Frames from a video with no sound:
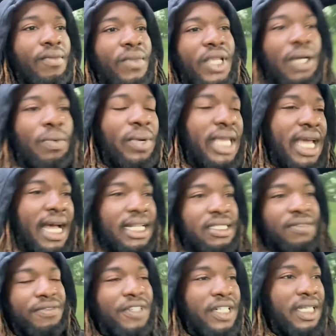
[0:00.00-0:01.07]
we had to
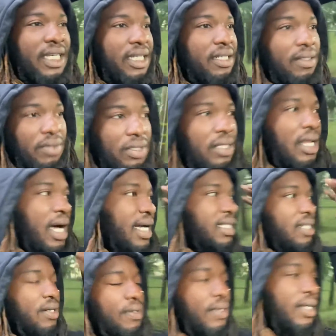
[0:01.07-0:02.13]
fucking lost
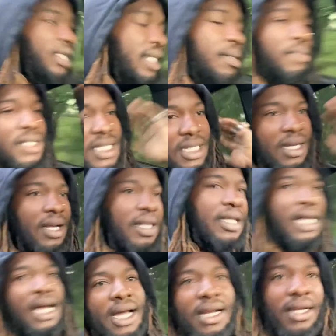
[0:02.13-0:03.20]
our limbs and all
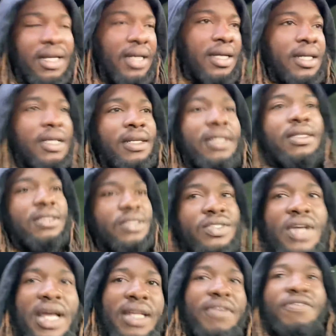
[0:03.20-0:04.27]
that
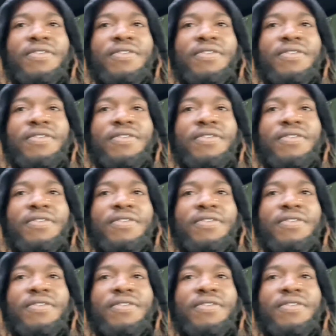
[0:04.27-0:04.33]
trying to